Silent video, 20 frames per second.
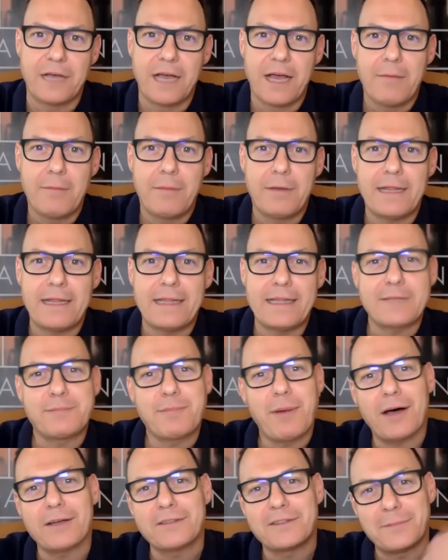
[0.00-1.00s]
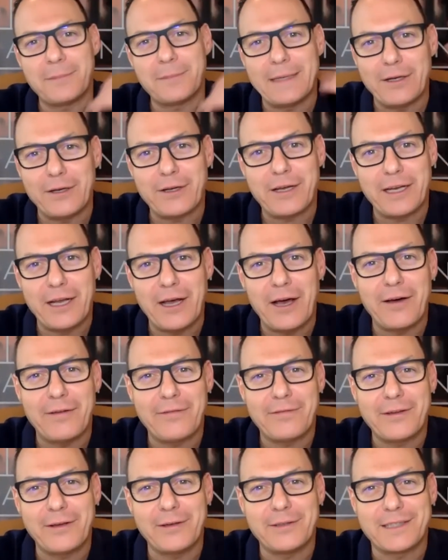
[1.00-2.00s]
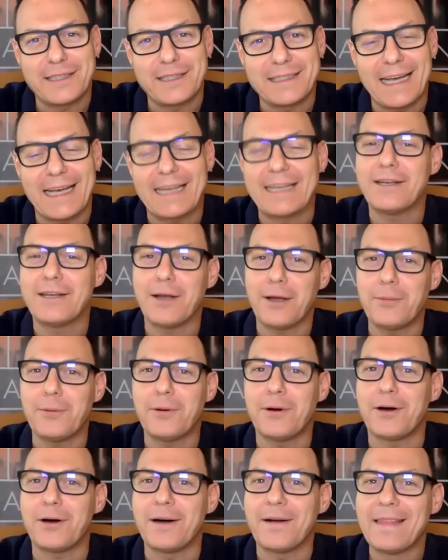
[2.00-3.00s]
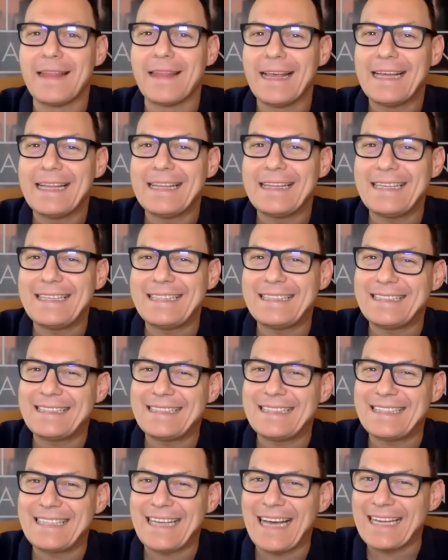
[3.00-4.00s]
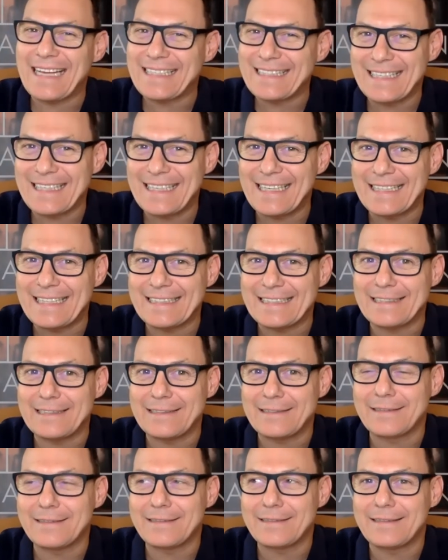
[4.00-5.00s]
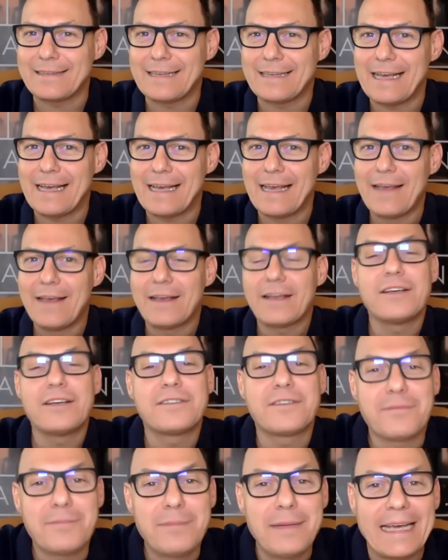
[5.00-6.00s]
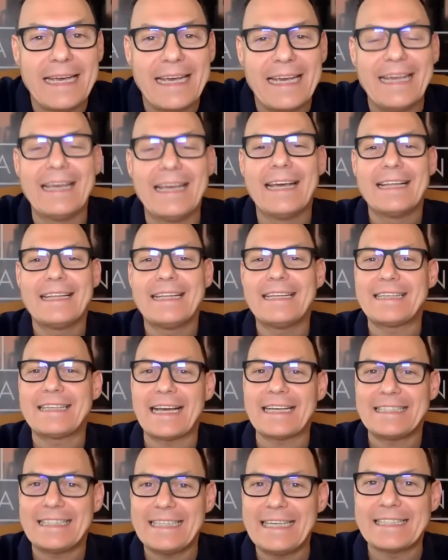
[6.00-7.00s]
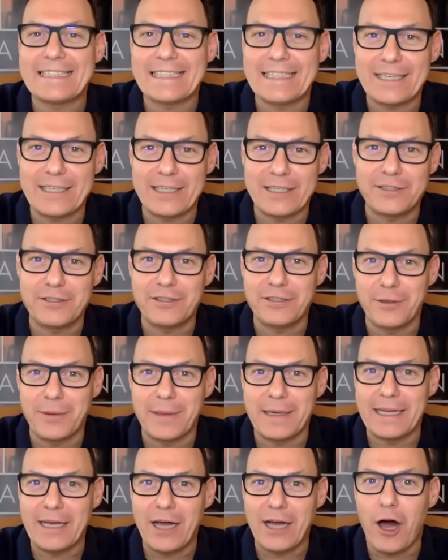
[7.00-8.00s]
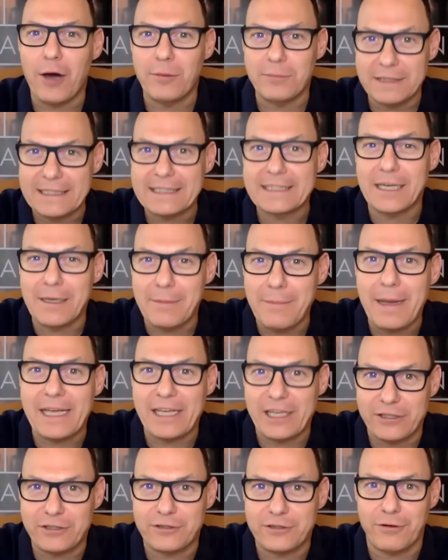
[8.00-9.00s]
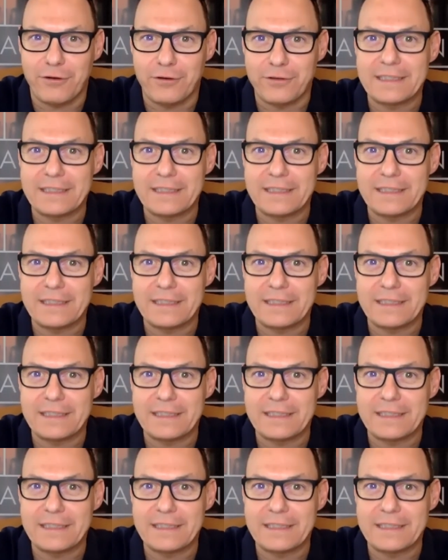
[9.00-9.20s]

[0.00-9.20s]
But then there's part of me looking at her future saying, you know what, this actually isn't because of me, this actually isn't going to do you any harm. This is going to make you strong.